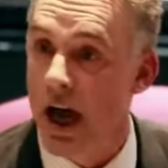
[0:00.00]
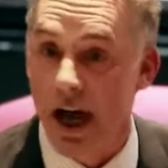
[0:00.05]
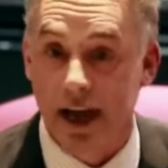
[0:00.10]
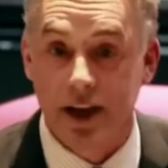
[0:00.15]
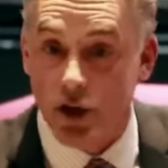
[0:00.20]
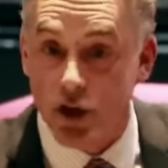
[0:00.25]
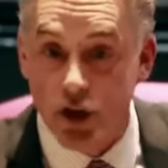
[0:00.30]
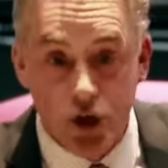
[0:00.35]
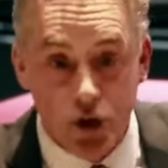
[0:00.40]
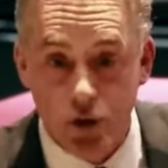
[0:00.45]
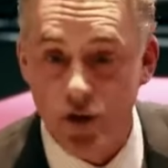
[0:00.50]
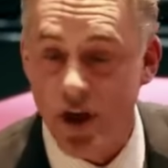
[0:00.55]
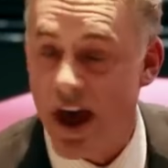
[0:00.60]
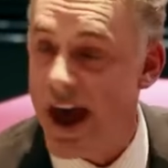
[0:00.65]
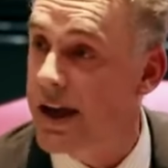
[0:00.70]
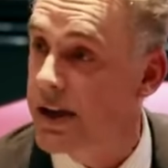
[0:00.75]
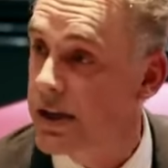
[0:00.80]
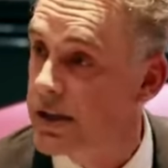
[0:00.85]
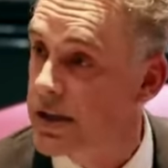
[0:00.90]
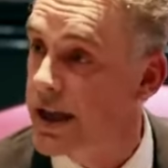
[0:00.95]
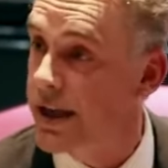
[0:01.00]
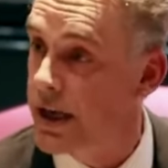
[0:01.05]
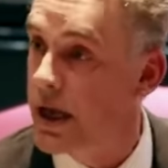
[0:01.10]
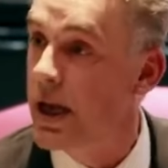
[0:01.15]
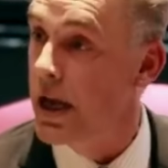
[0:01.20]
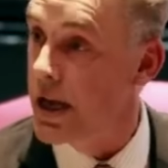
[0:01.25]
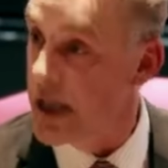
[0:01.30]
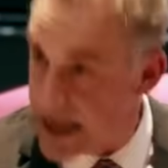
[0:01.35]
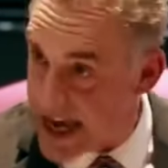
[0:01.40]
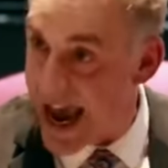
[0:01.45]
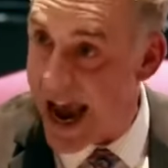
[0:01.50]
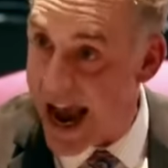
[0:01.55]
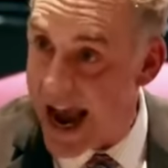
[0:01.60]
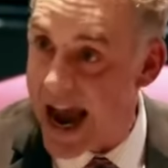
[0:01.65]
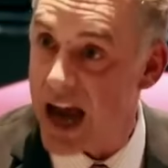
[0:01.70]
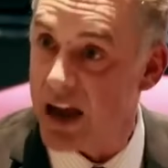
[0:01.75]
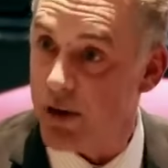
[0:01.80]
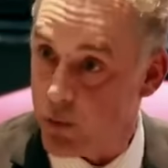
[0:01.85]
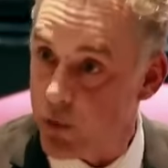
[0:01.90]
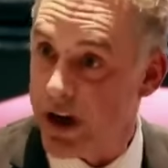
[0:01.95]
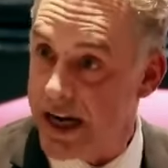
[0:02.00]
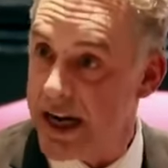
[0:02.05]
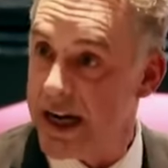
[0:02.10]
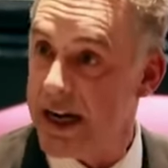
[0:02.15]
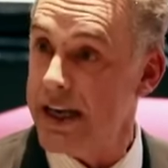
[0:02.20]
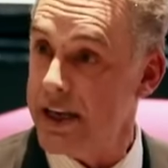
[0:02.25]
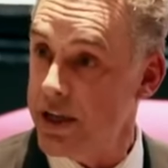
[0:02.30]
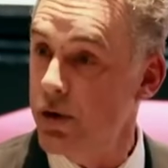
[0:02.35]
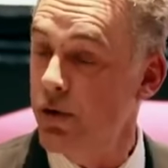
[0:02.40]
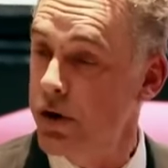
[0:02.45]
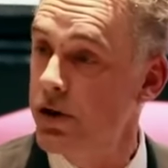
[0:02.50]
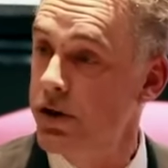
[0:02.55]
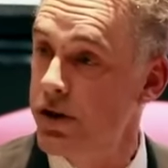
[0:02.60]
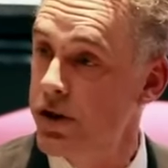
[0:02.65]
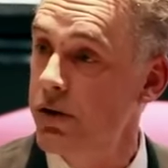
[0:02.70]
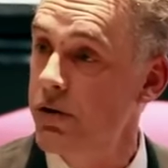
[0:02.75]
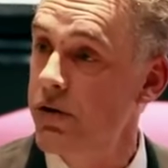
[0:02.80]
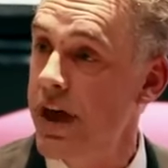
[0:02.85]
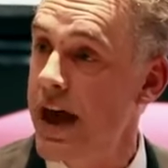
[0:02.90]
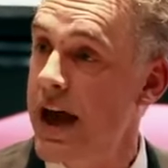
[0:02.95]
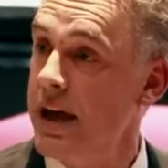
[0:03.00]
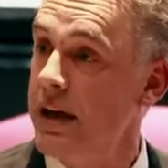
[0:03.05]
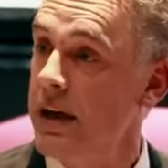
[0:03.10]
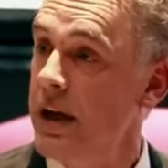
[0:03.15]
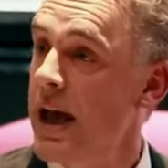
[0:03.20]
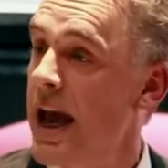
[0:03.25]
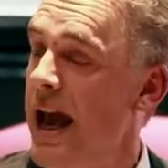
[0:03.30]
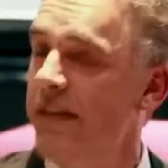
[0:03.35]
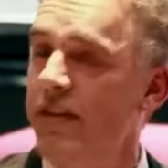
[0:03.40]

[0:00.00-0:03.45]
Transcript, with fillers: I could do that? It's like, yeah, really, you could do that.